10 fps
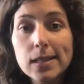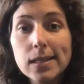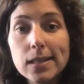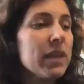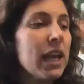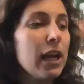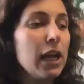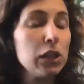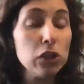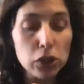And I
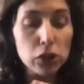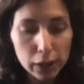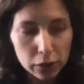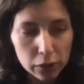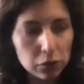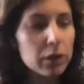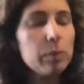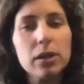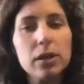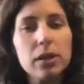literally picked up
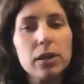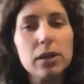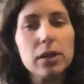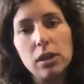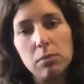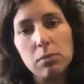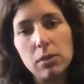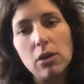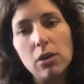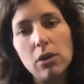the phone, emailed
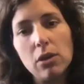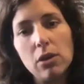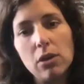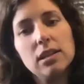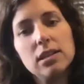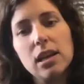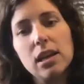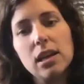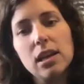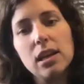Jess, and said,
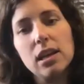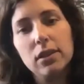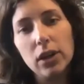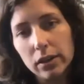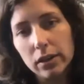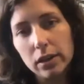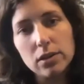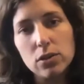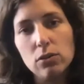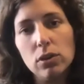all right, let's
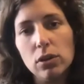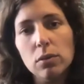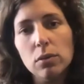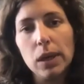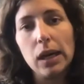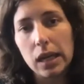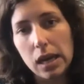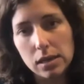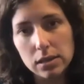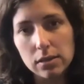do your
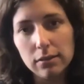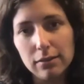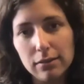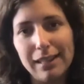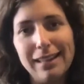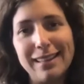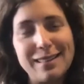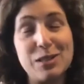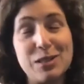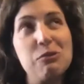podcast. Let's
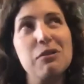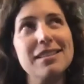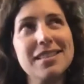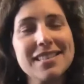do this.